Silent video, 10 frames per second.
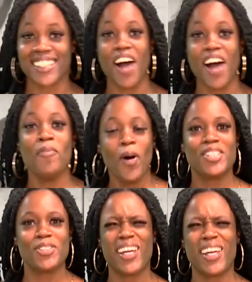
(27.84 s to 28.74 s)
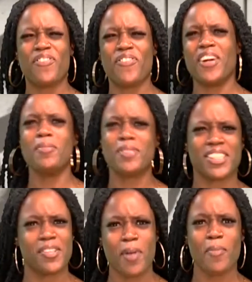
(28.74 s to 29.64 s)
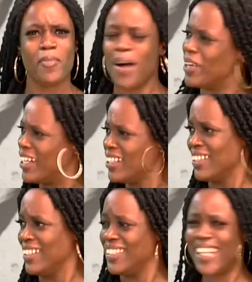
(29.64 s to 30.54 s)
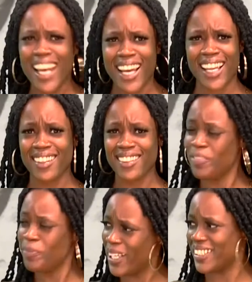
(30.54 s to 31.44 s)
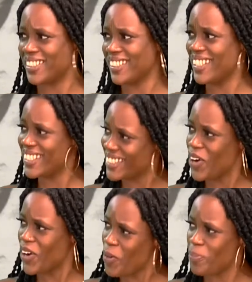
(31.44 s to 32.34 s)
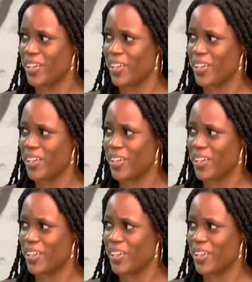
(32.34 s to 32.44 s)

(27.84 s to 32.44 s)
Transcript: I'm always waiting for him to remember. I'm like, Nini, please, this is Nairobi.